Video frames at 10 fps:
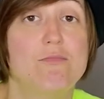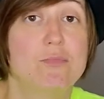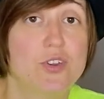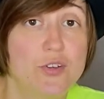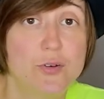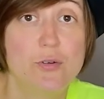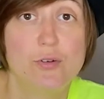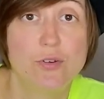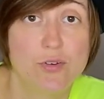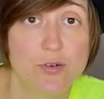due
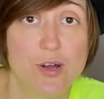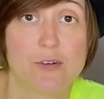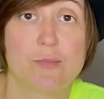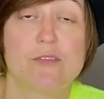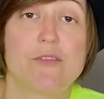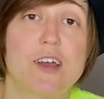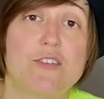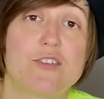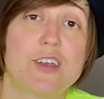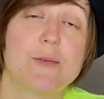to our
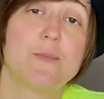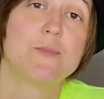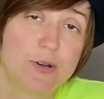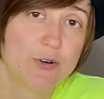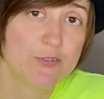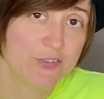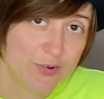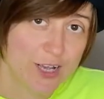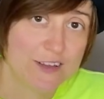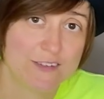profession, but also
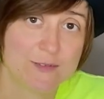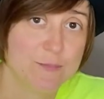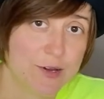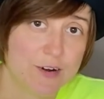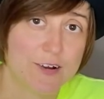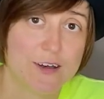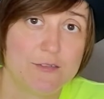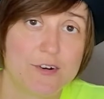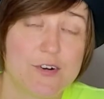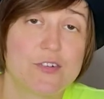as beer
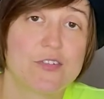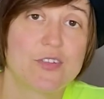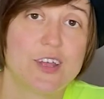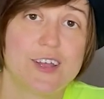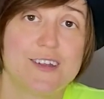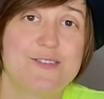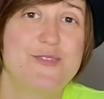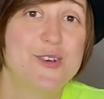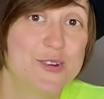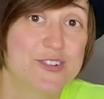lovers and
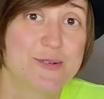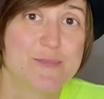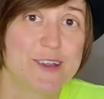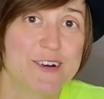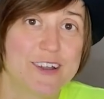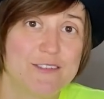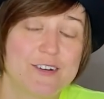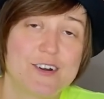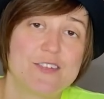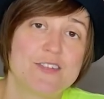future beer
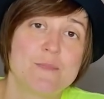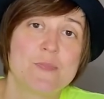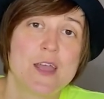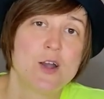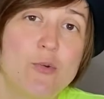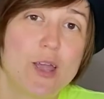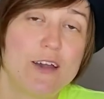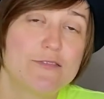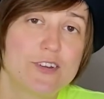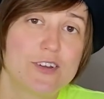lovers. We
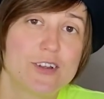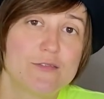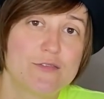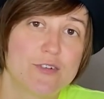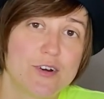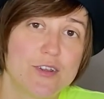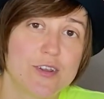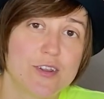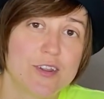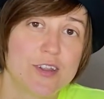have to confront